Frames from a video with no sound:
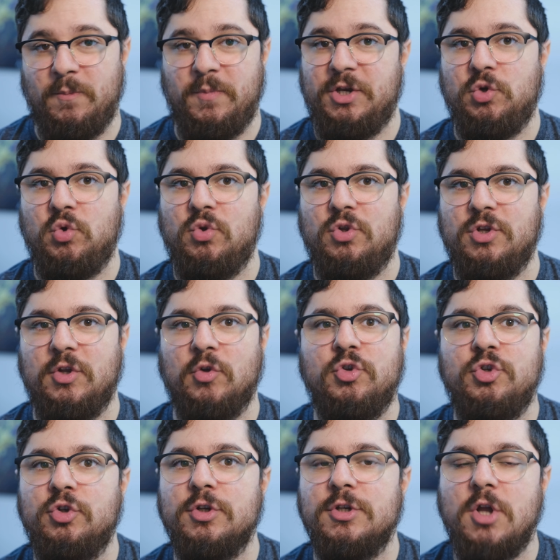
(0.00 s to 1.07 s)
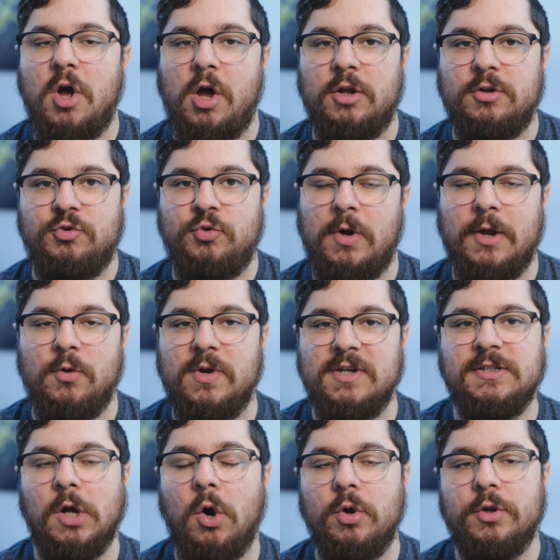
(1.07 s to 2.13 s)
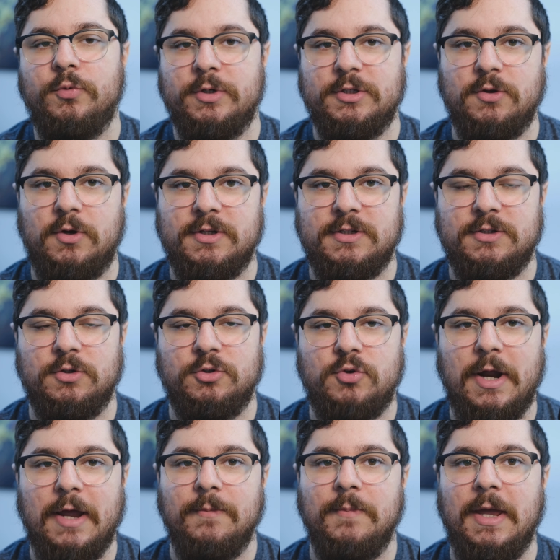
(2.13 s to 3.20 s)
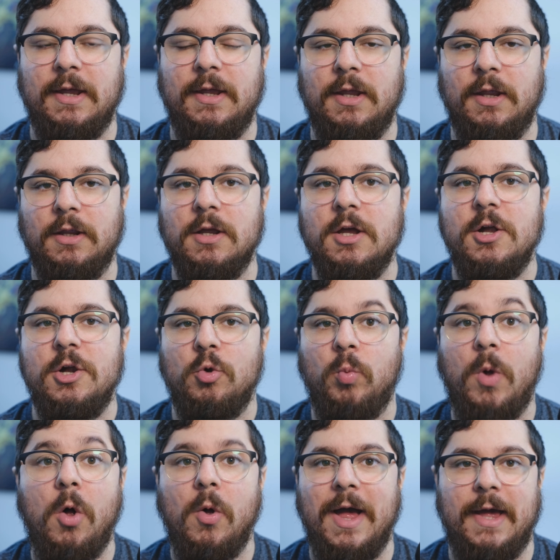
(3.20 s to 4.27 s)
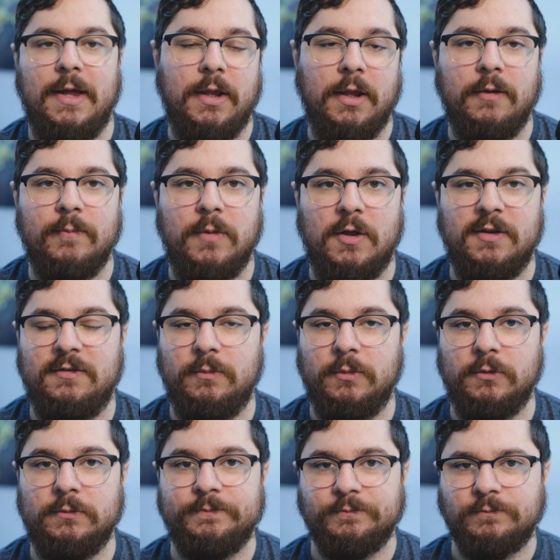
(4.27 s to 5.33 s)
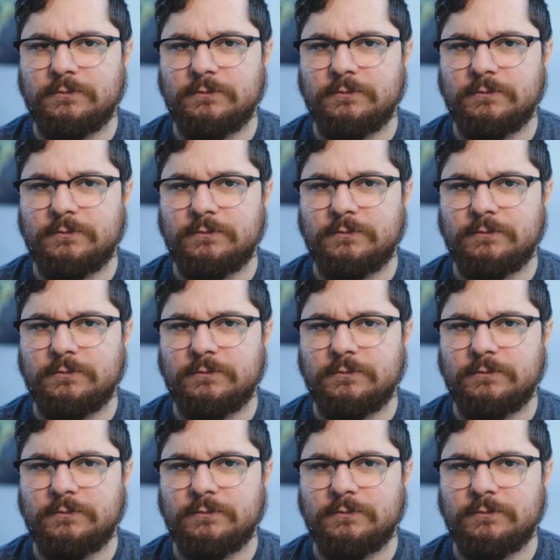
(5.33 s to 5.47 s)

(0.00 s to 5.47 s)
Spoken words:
But you should not try wasting all your resources on trying making wall hacking possible.